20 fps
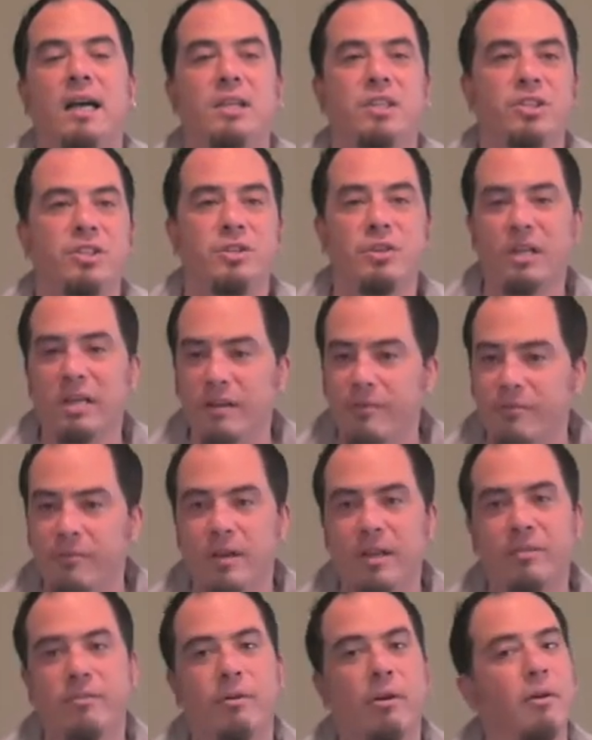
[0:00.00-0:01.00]
shooting a
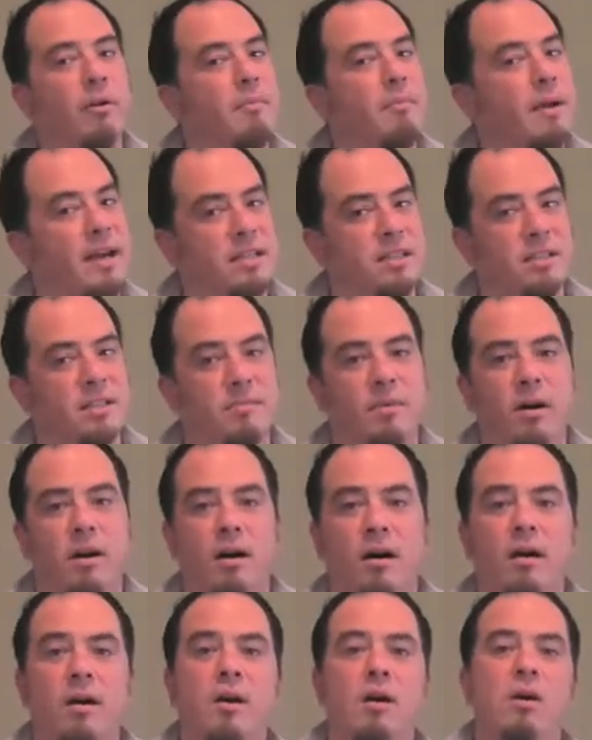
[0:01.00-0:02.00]
free throw in
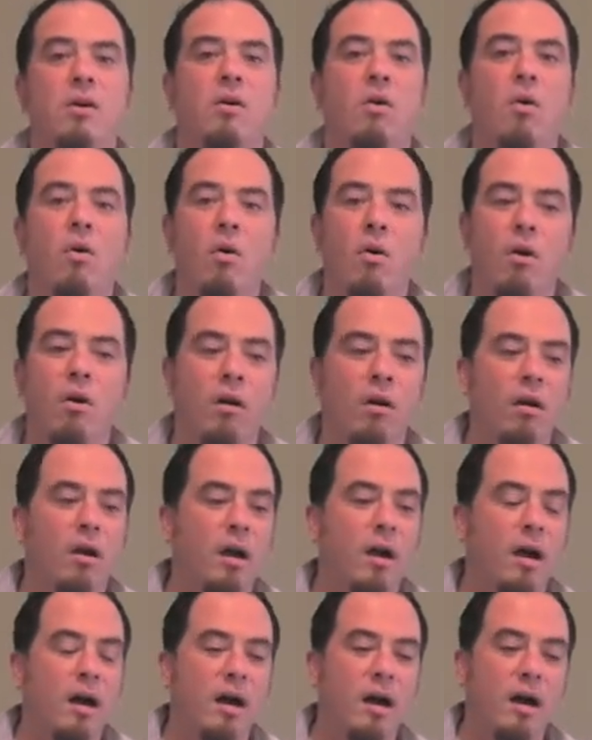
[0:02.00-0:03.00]
basketball
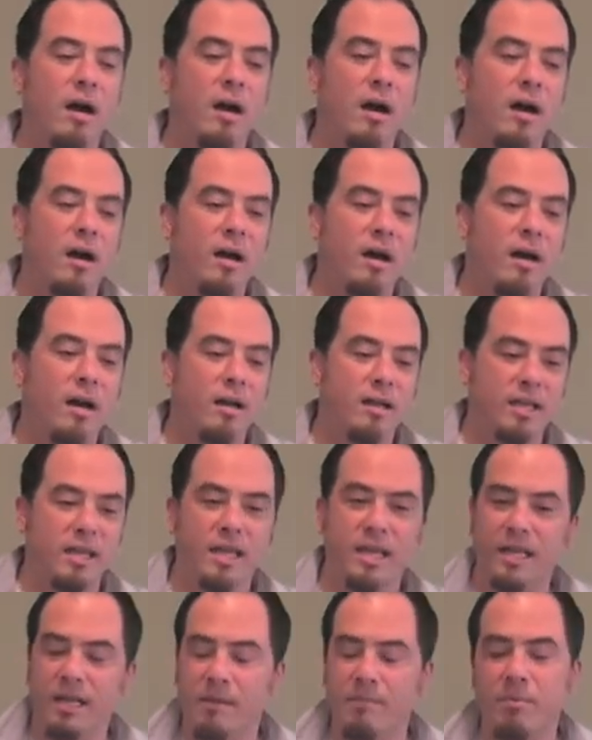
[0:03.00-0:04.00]
or
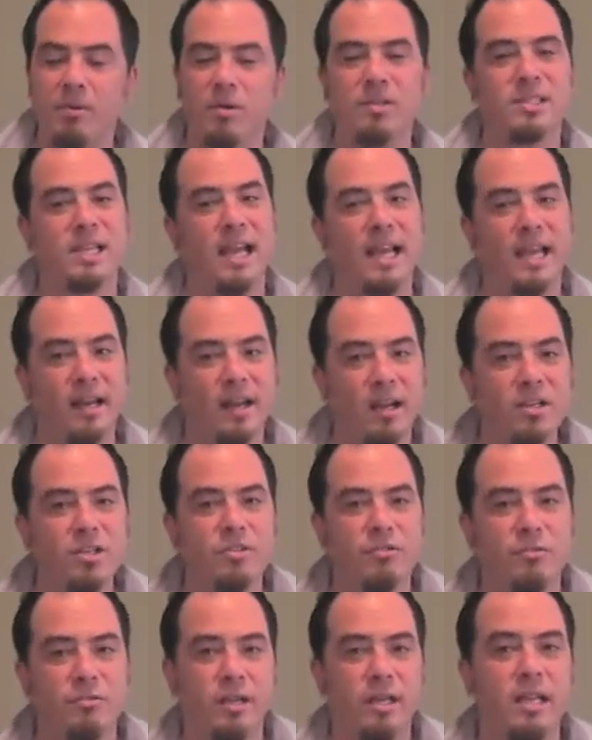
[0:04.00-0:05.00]
getting a bullseye at
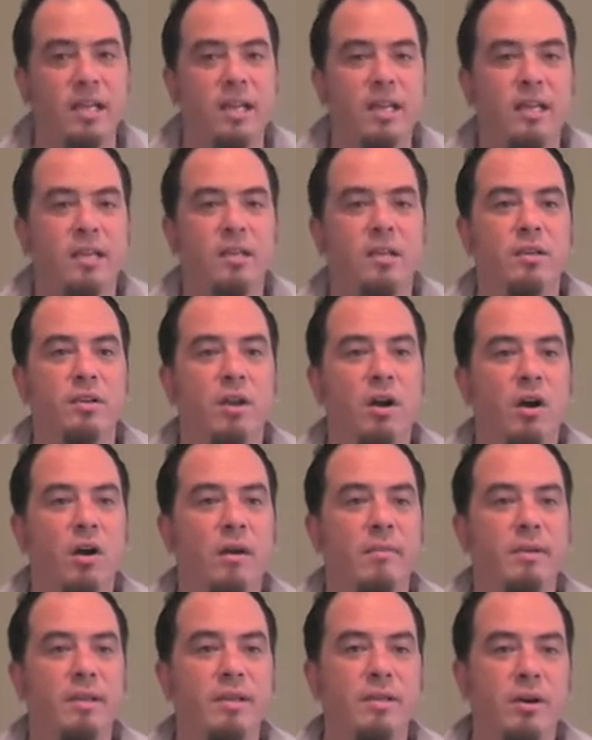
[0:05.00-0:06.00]
archery.
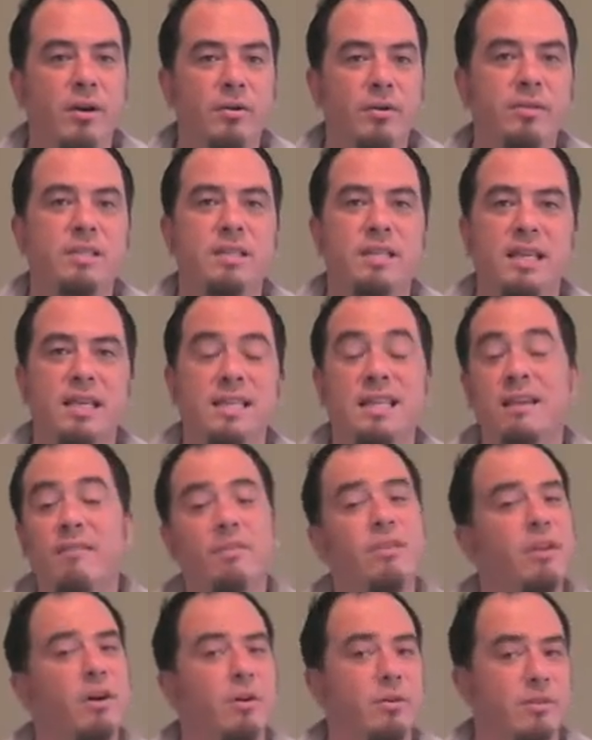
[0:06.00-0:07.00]
Those things,
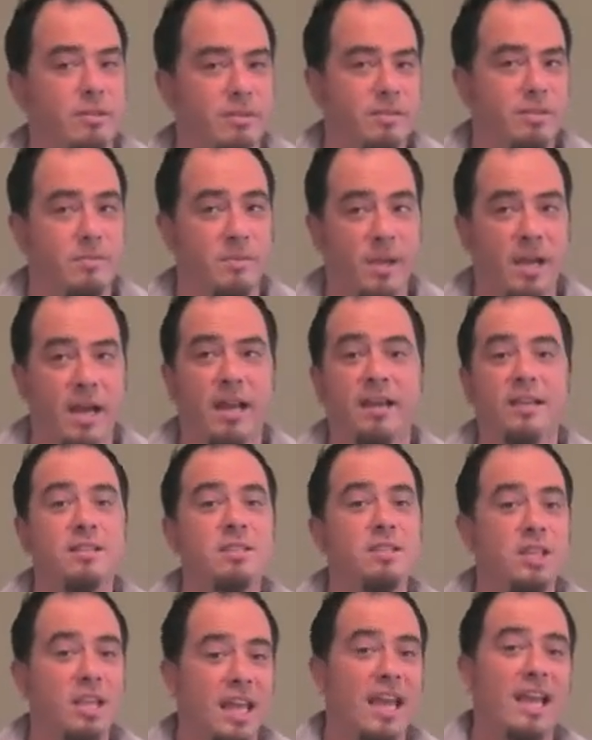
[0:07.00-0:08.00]
even those, to be
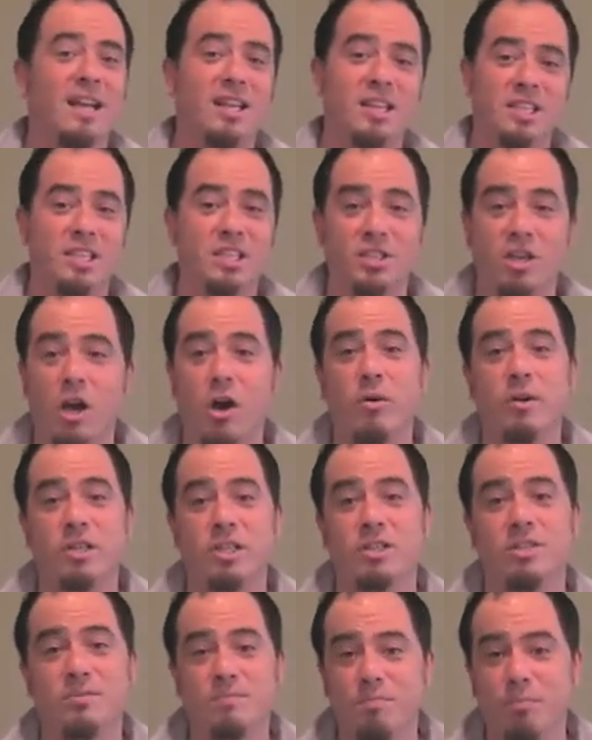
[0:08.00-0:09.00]
honest, you can't just go
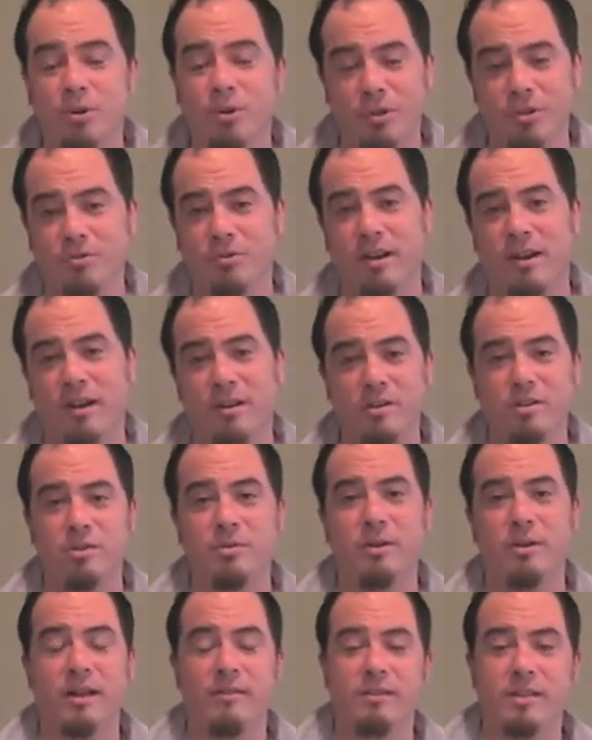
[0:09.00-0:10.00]
and just pull the trigger and
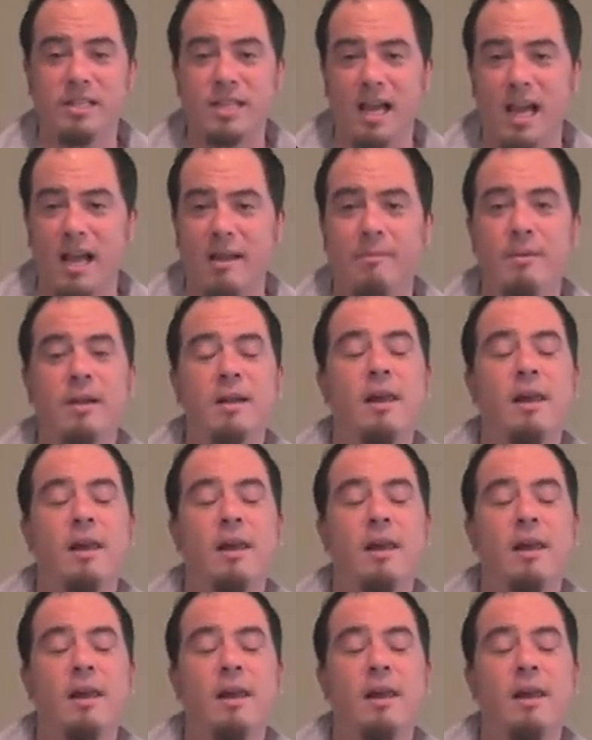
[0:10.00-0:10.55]
do it every time.